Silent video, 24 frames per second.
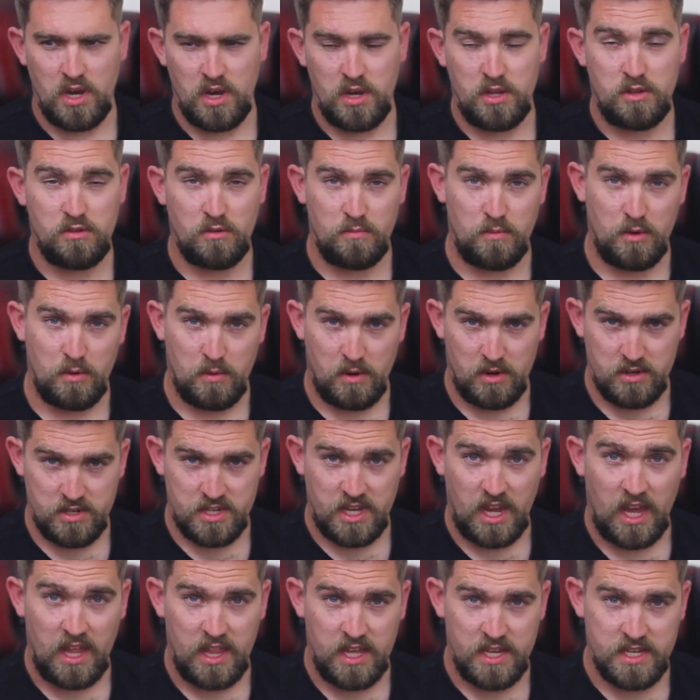it took me a while to
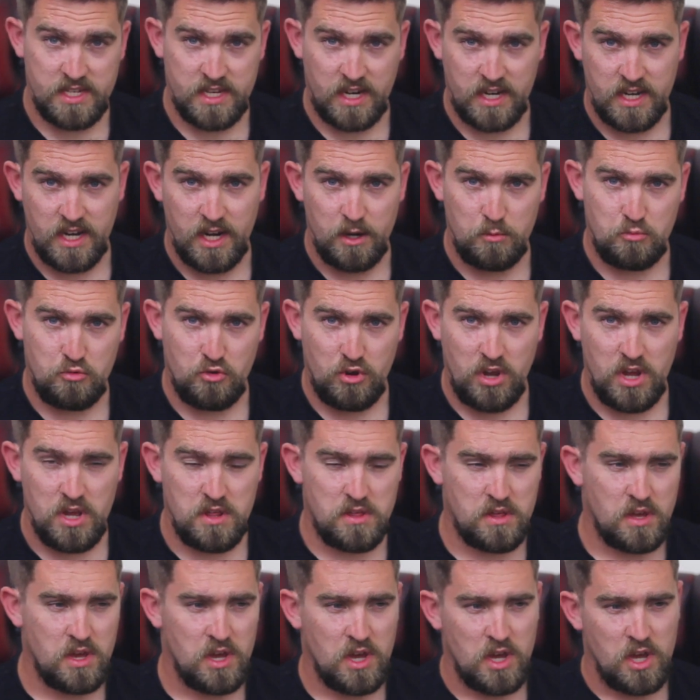get this, had to let it breathe.
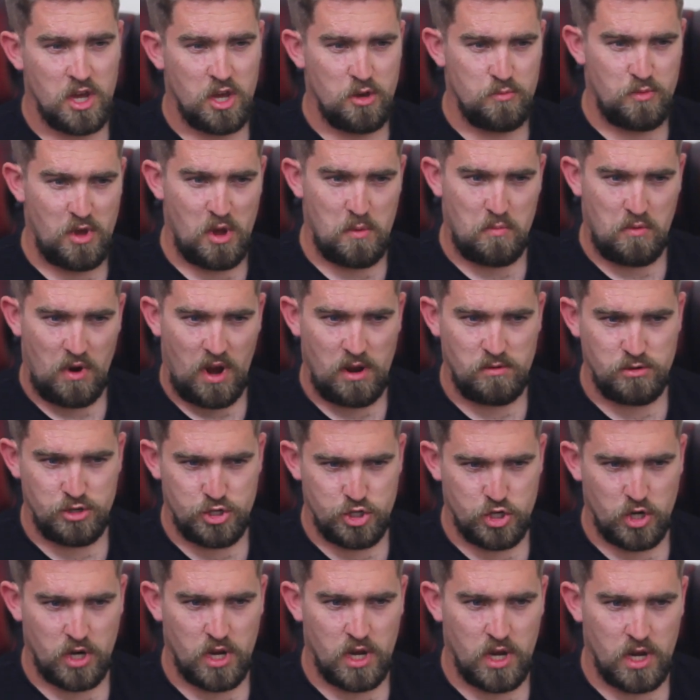Bit of brown
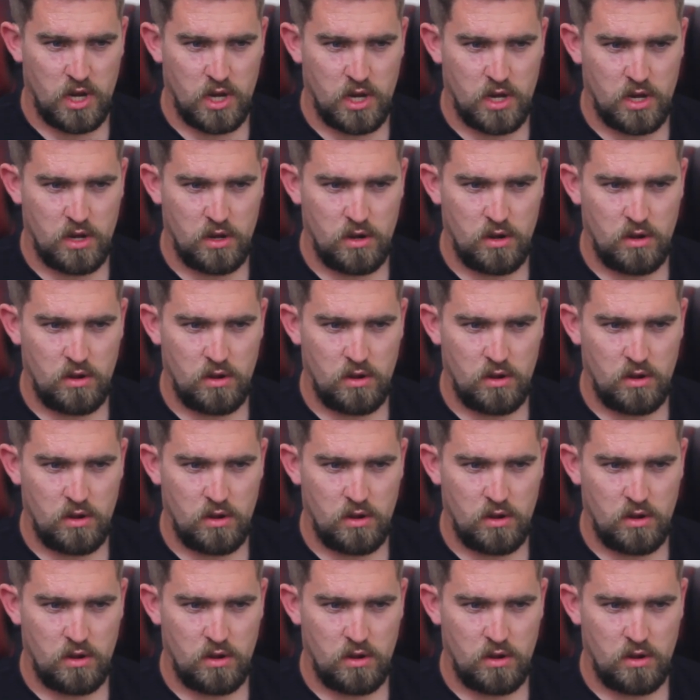sugar.